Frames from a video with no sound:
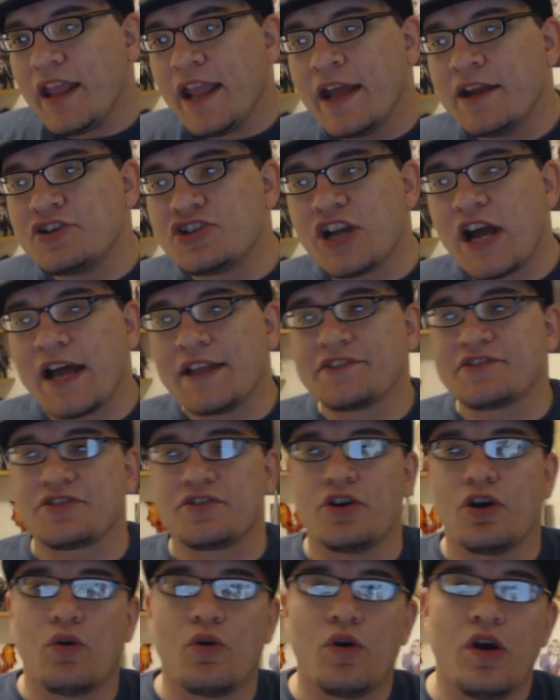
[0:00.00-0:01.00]
And Jon
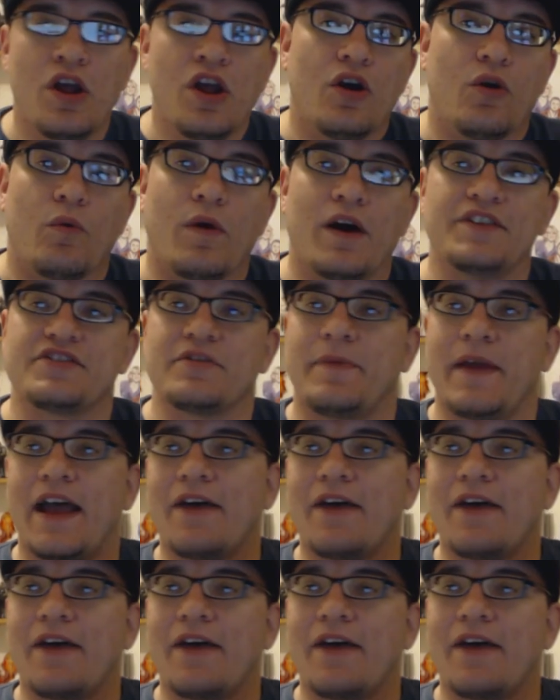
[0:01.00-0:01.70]
Snow winds up